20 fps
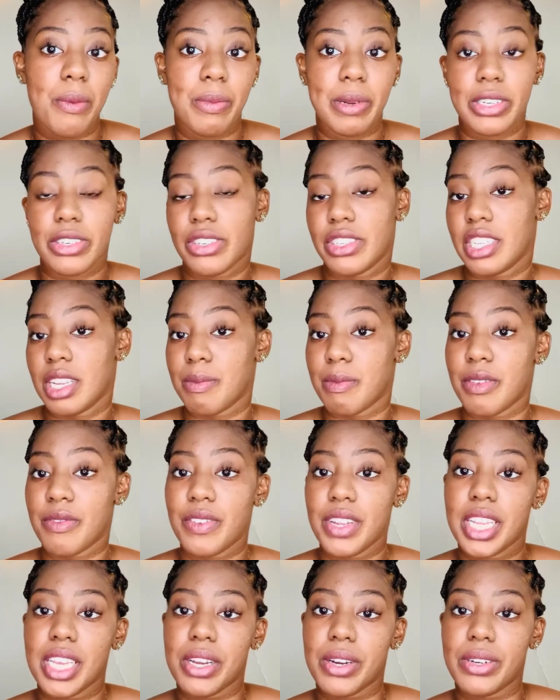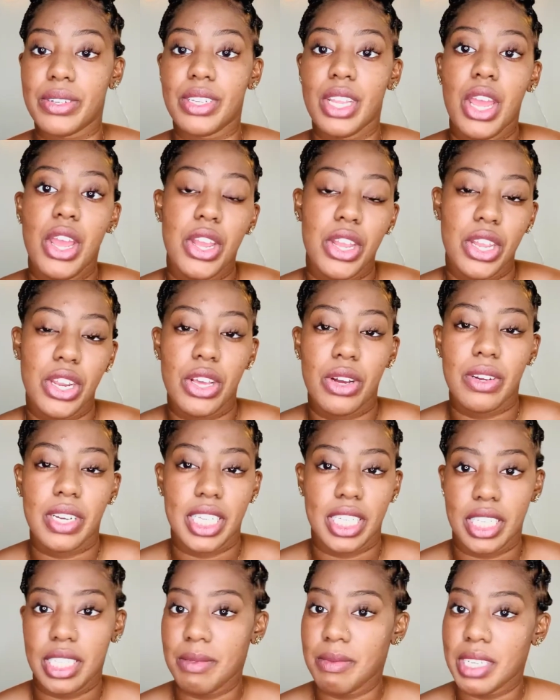Would you send me videos?
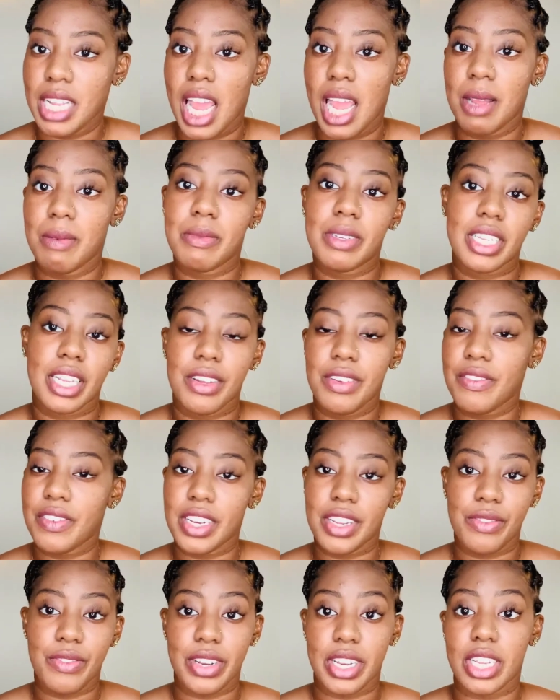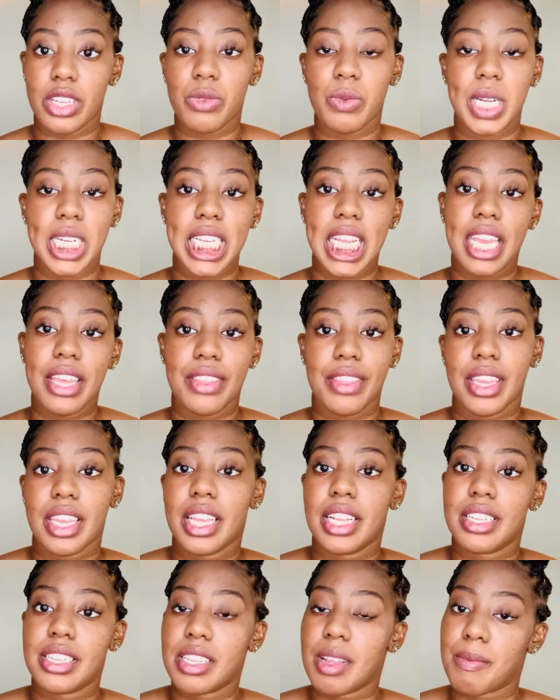Because sometimes, even if it is one day, they
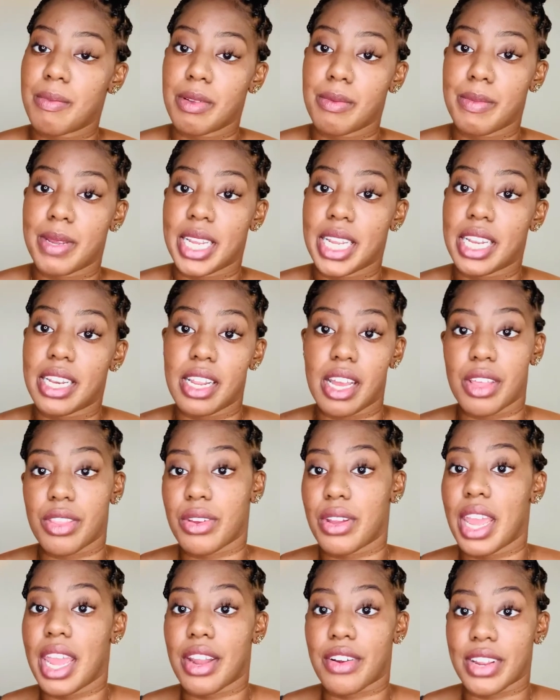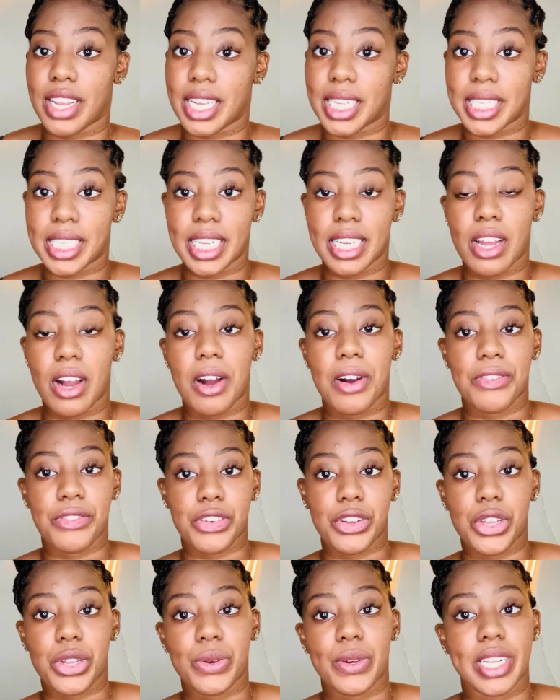can supplement in other areas and offer
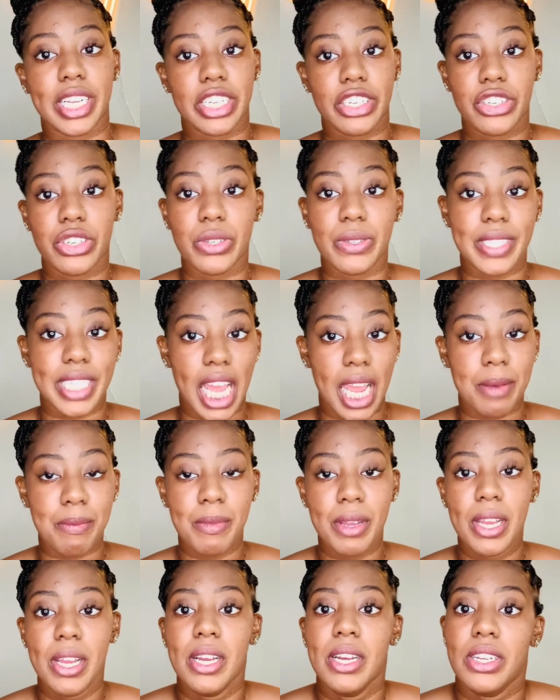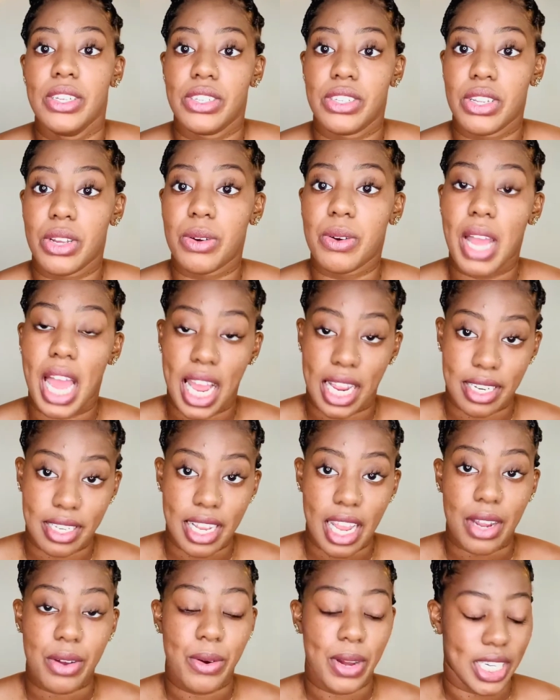you additional time. So ask
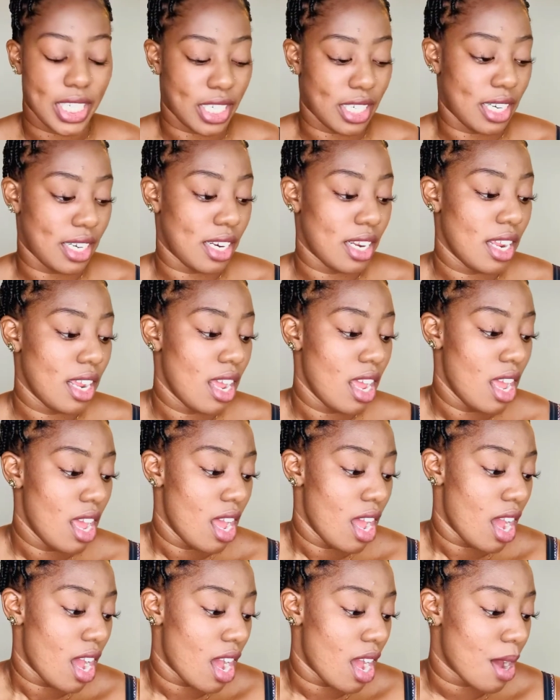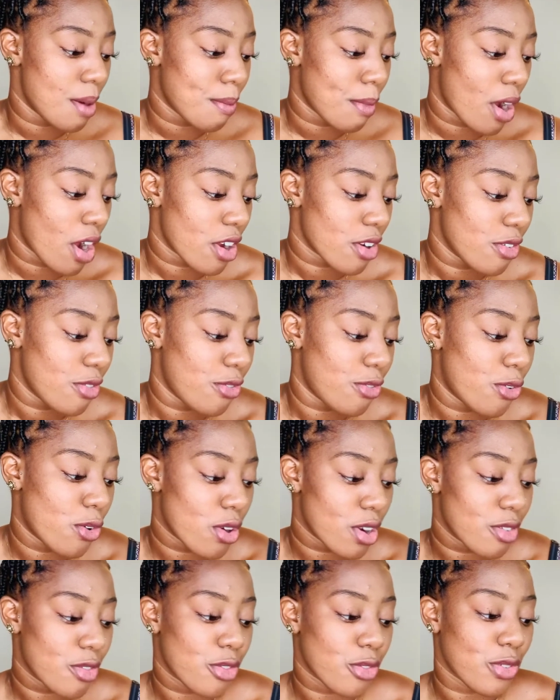that question. Our
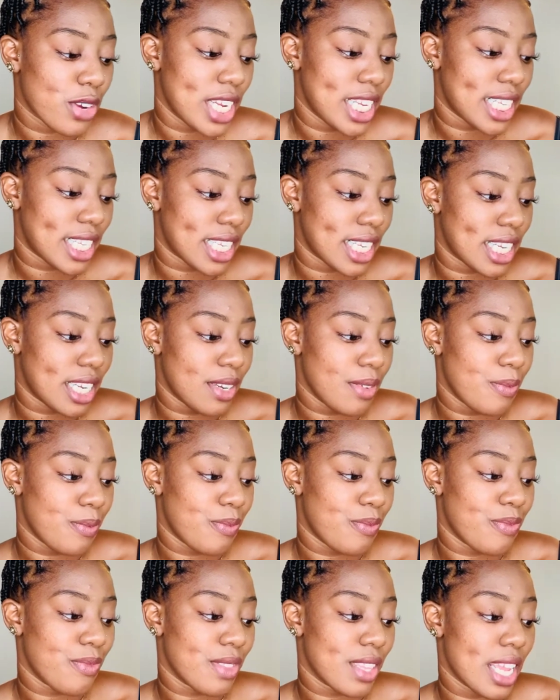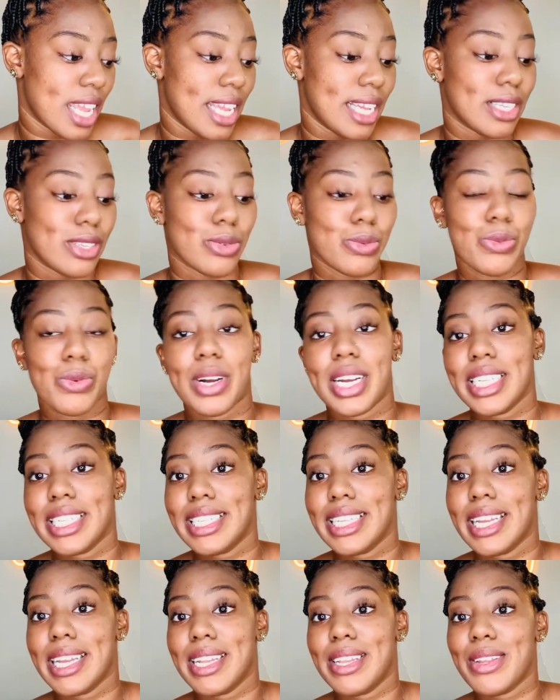fourth reason is what's
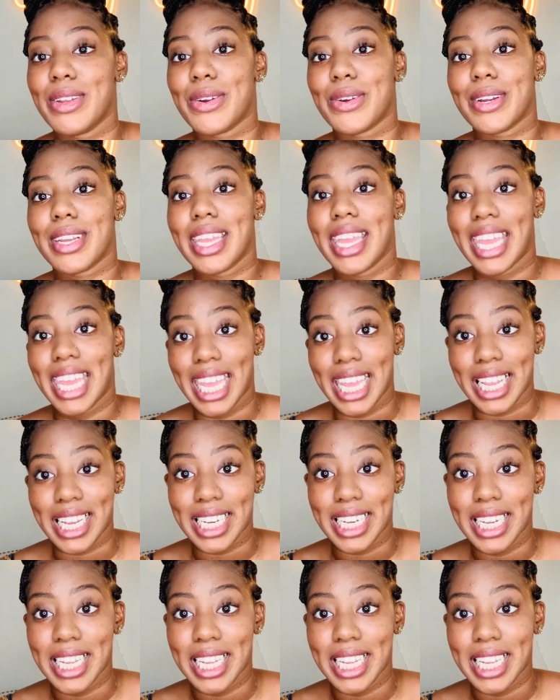in your kit.